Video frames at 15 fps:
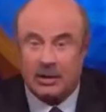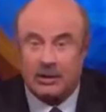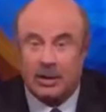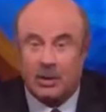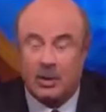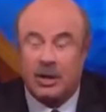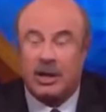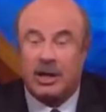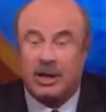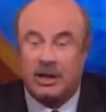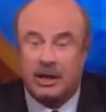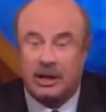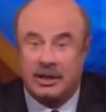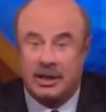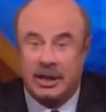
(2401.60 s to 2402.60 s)
so we're going to
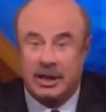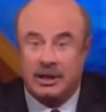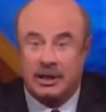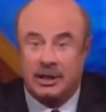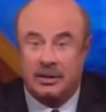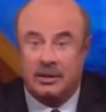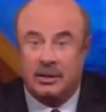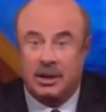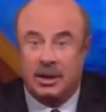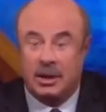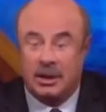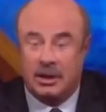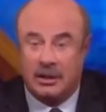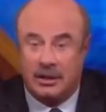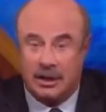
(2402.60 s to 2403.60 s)
continue
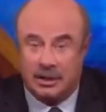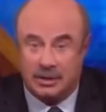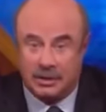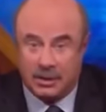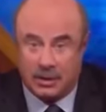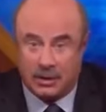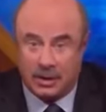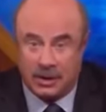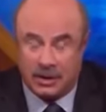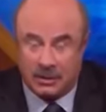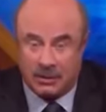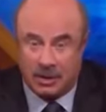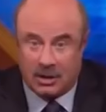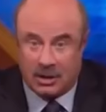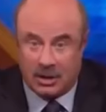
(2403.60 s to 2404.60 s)
this story
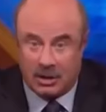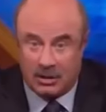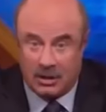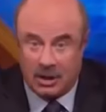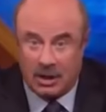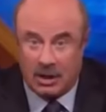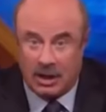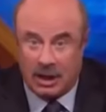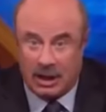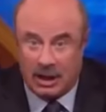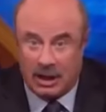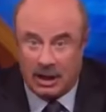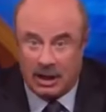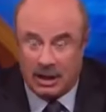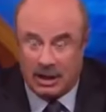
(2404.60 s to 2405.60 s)
tomorrow.
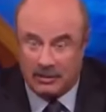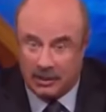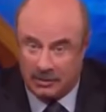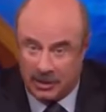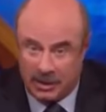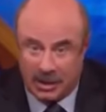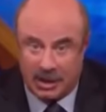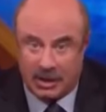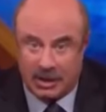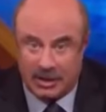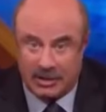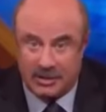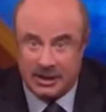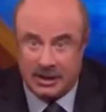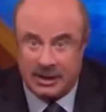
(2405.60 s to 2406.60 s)
I'm going to be talking
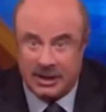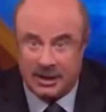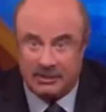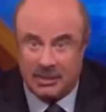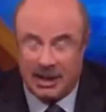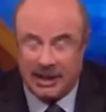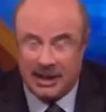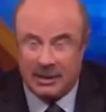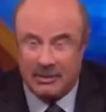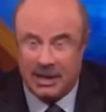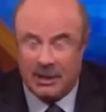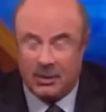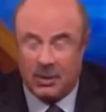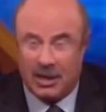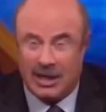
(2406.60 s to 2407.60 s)
to Cindy and Mike
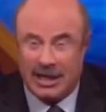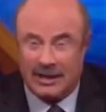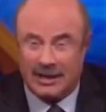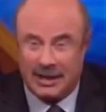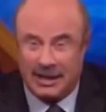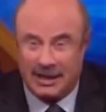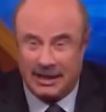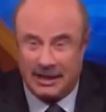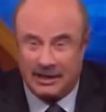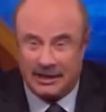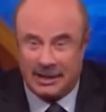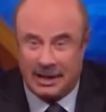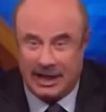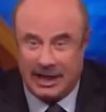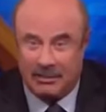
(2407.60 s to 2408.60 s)
about what I think
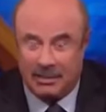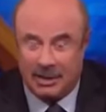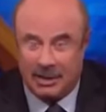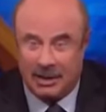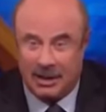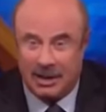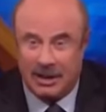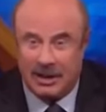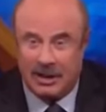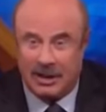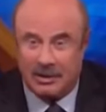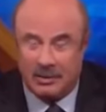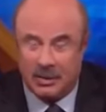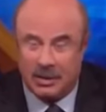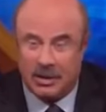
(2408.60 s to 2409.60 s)
needs to happen,
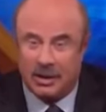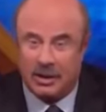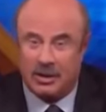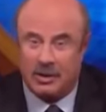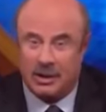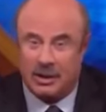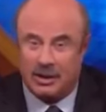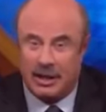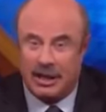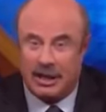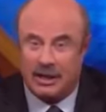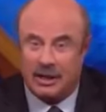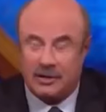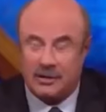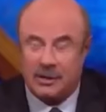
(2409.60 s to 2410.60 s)
and we're going to drill
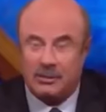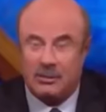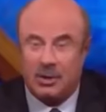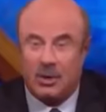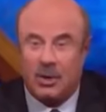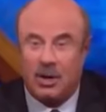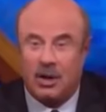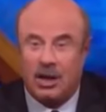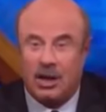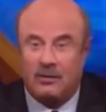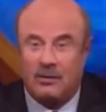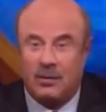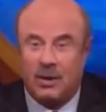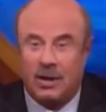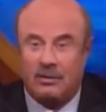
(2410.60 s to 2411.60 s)
down on some more
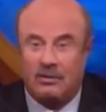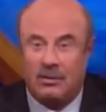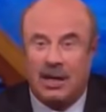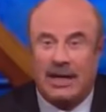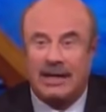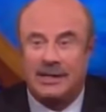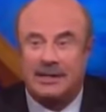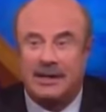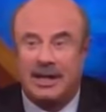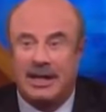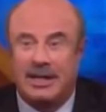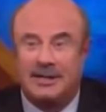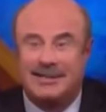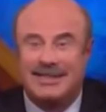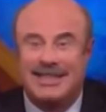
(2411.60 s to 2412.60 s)
of what Mike
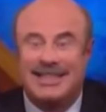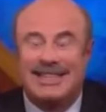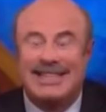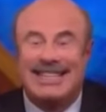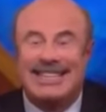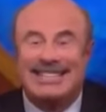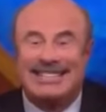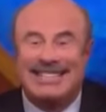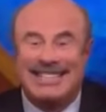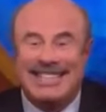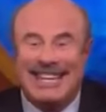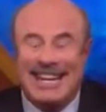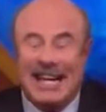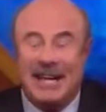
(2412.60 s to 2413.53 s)
says is the